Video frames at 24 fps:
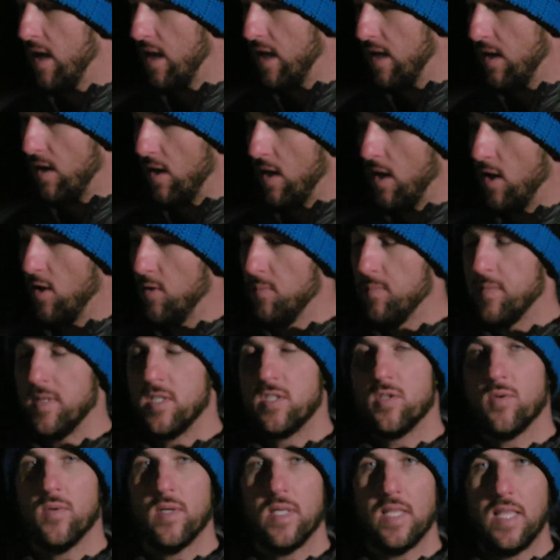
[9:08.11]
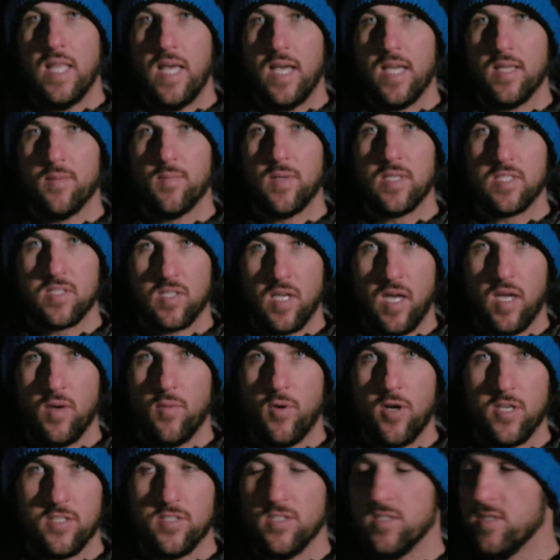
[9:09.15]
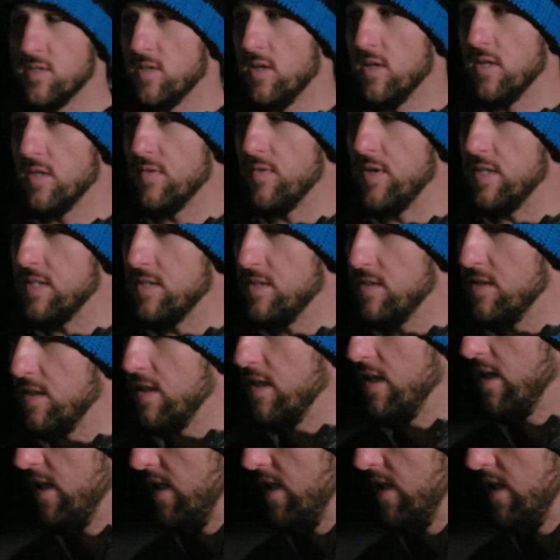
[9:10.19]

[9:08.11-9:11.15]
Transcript: uh, helped me to align my Skywatcher Star Adventurer.